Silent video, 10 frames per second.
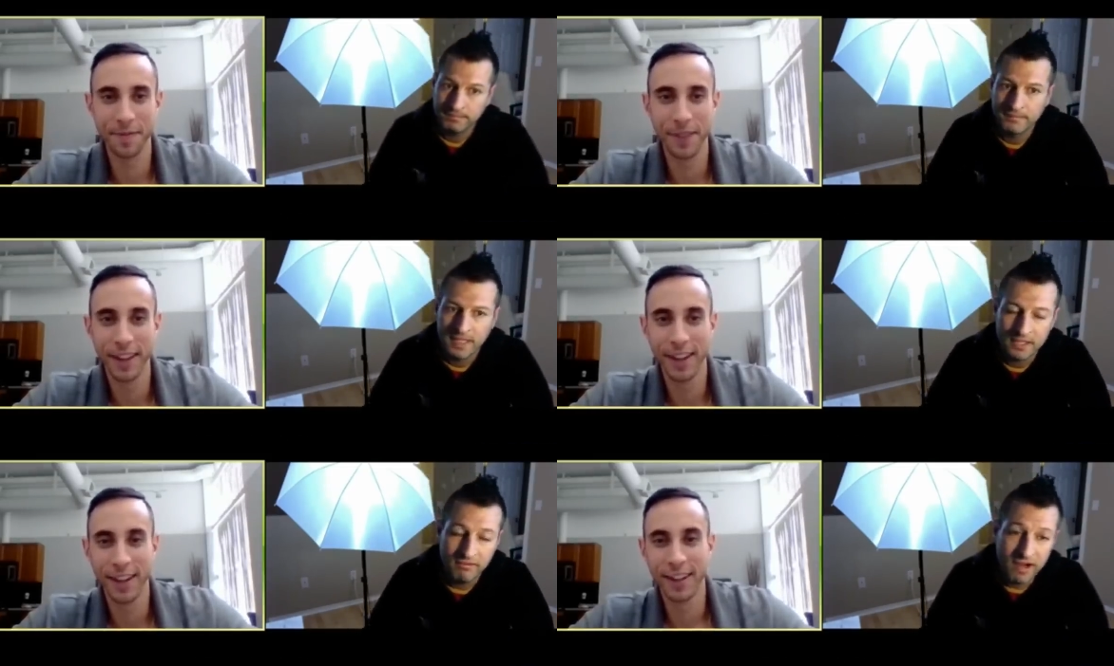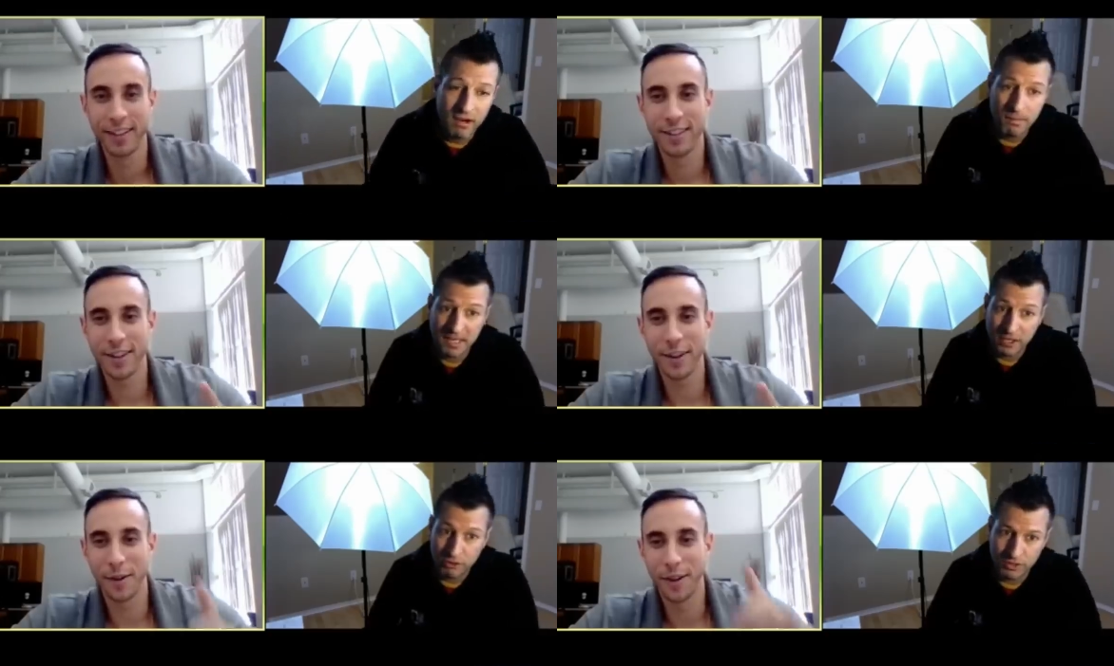Speaker 1: Very big so,
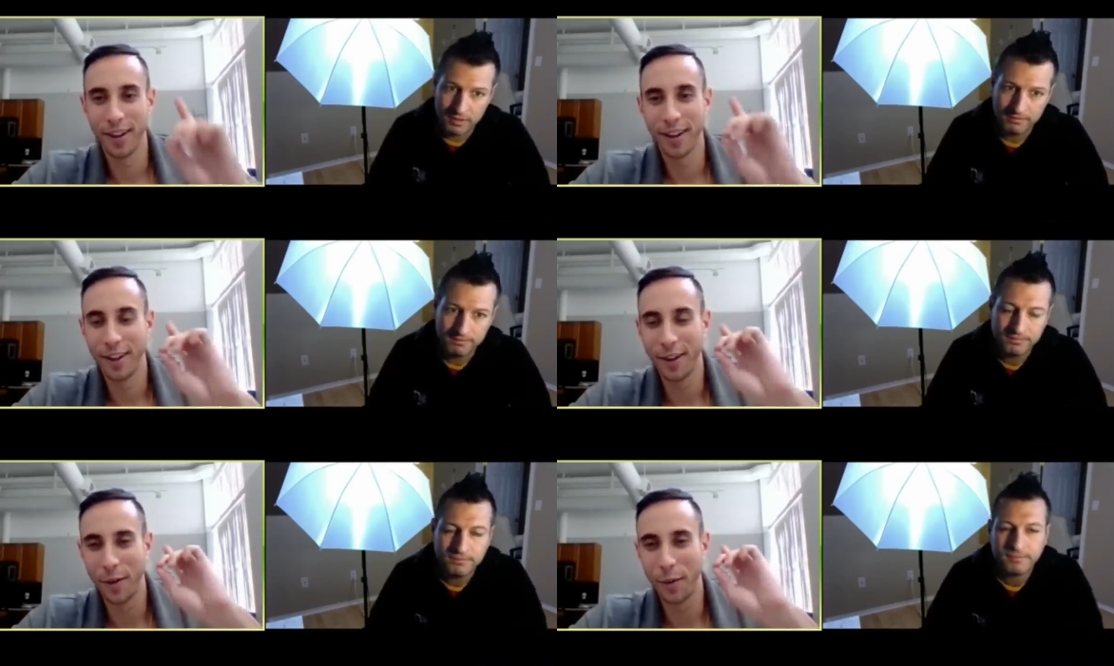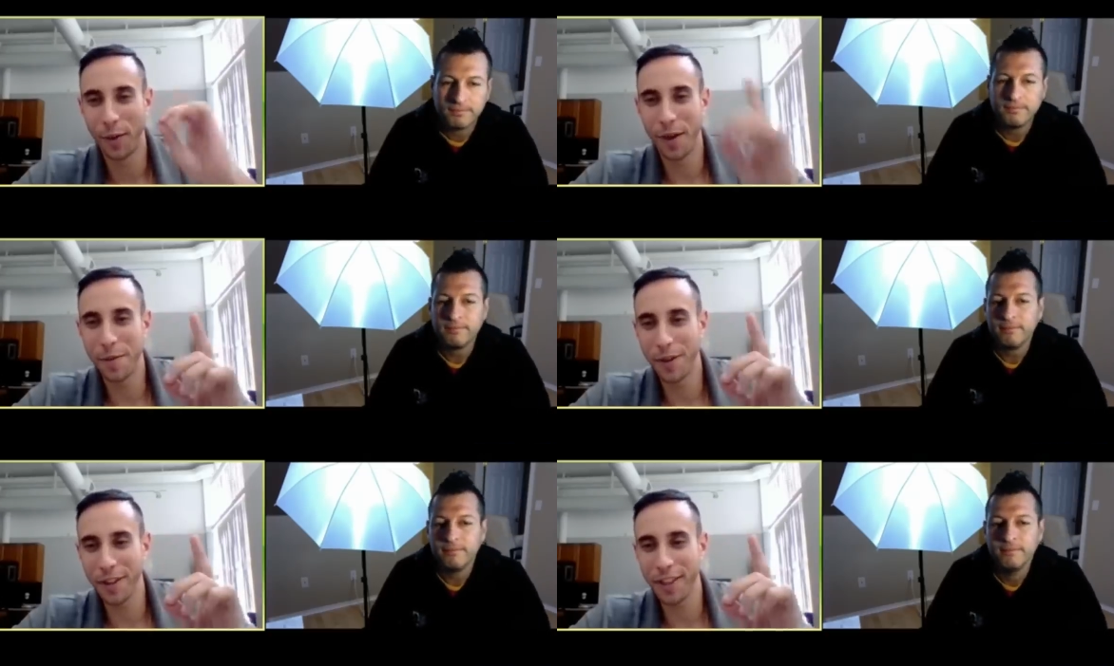news.
Speaker 2: One more
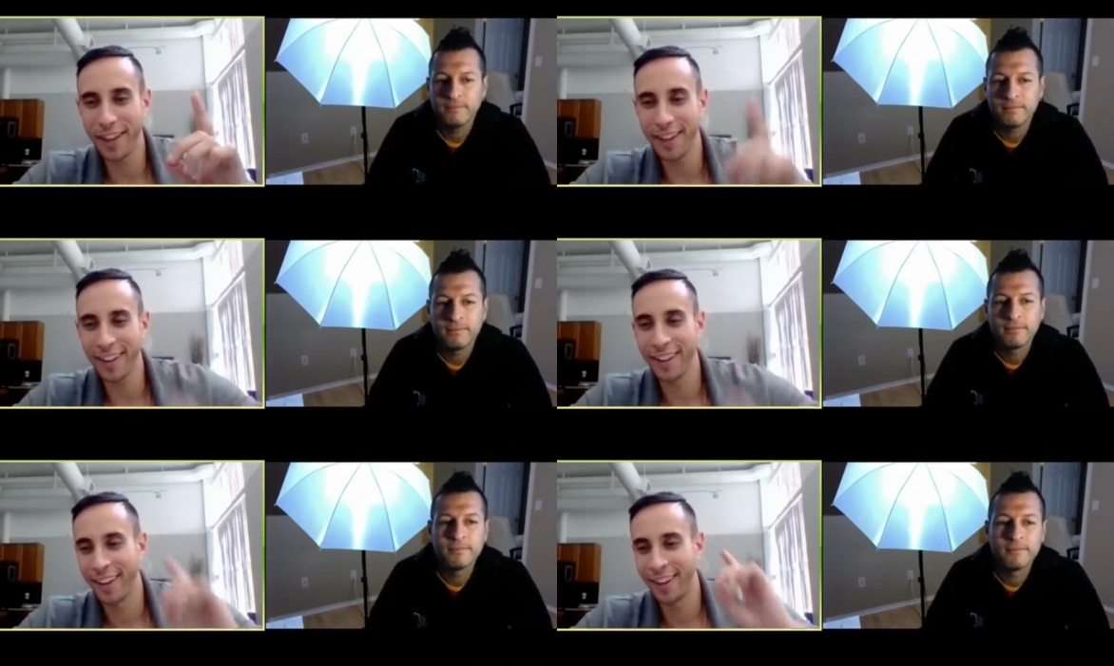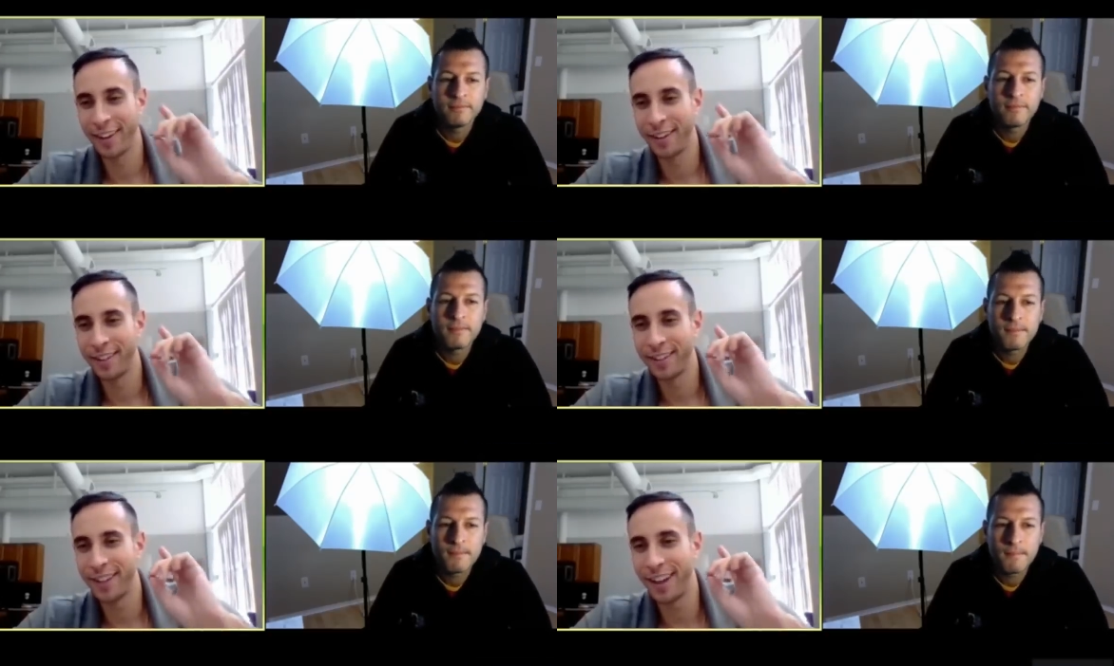thing
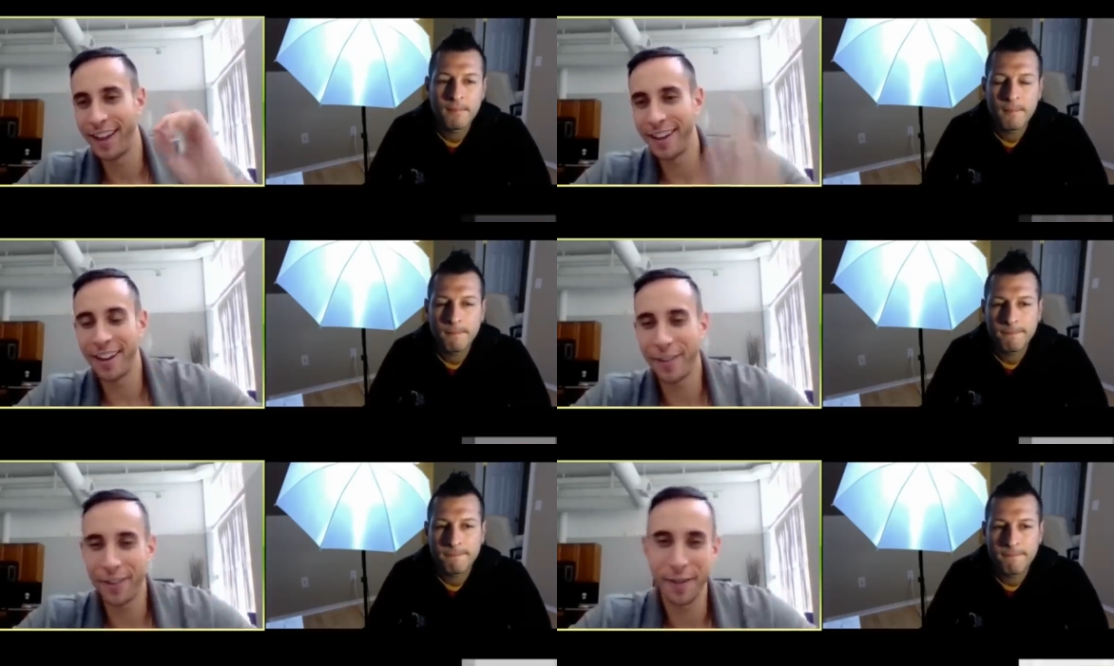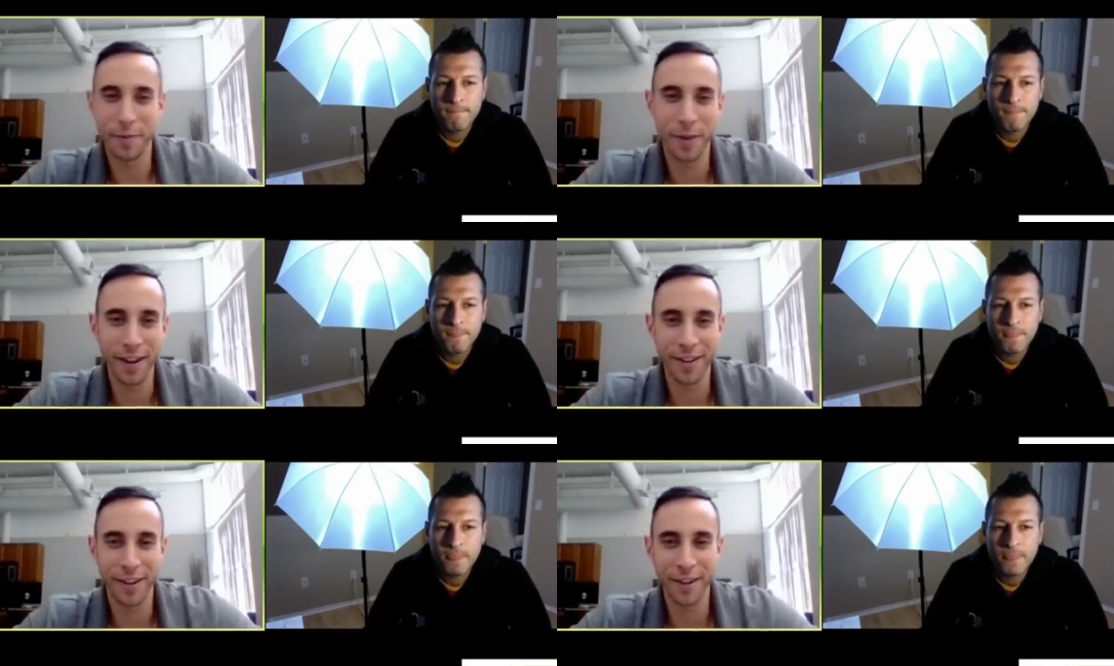to end it off on a brighter
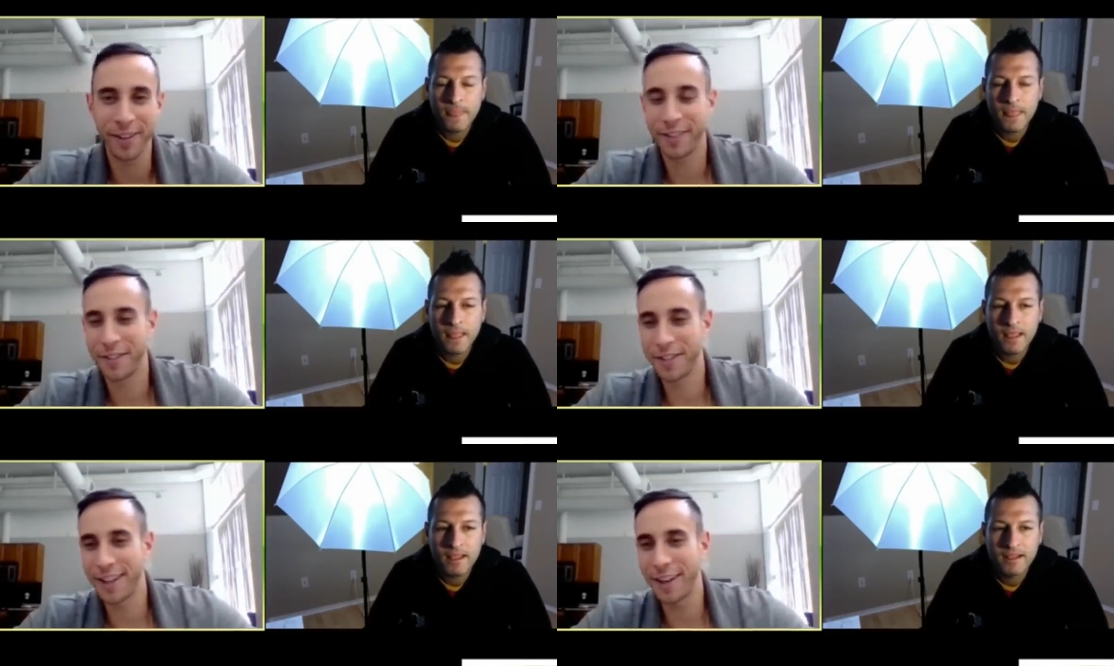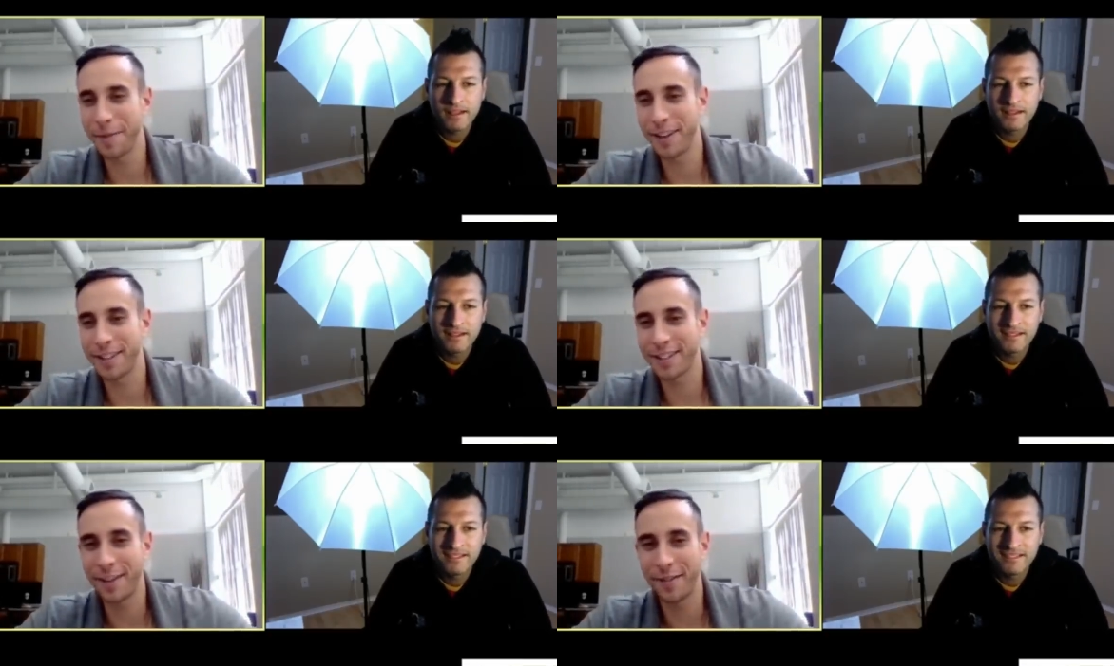note. Just kidding, but it's kind
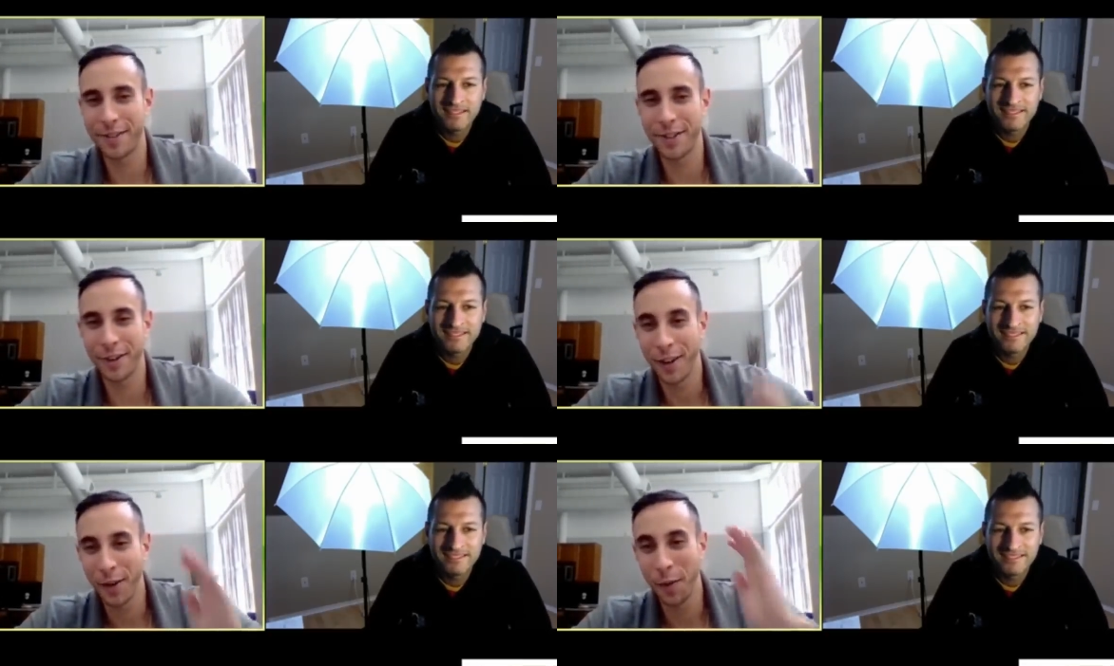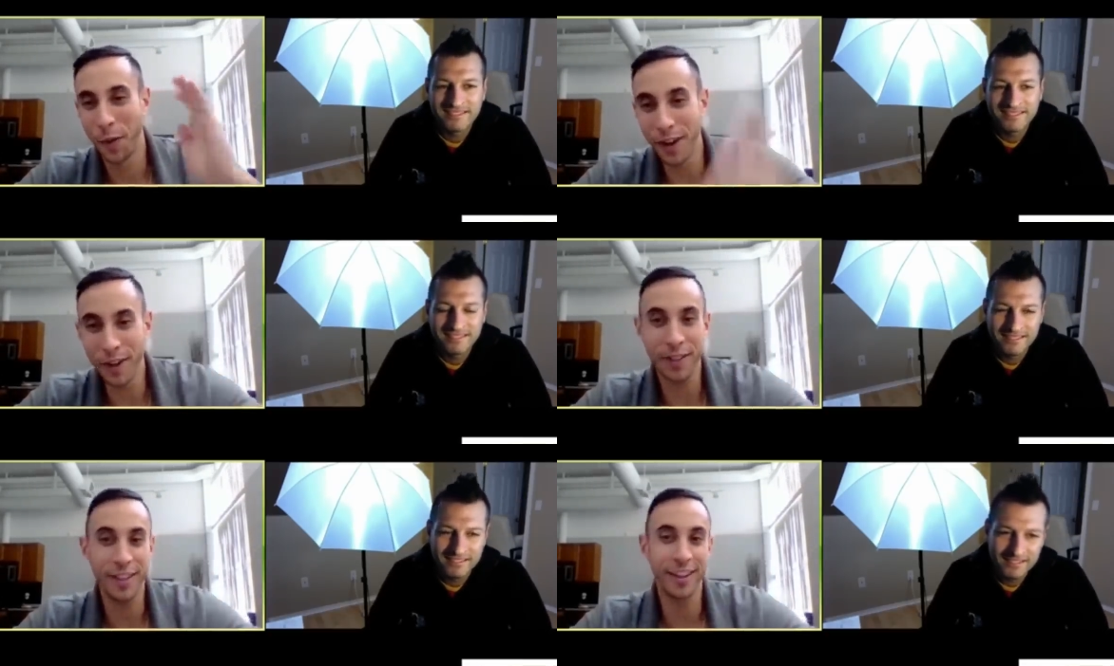of a joke. What do you think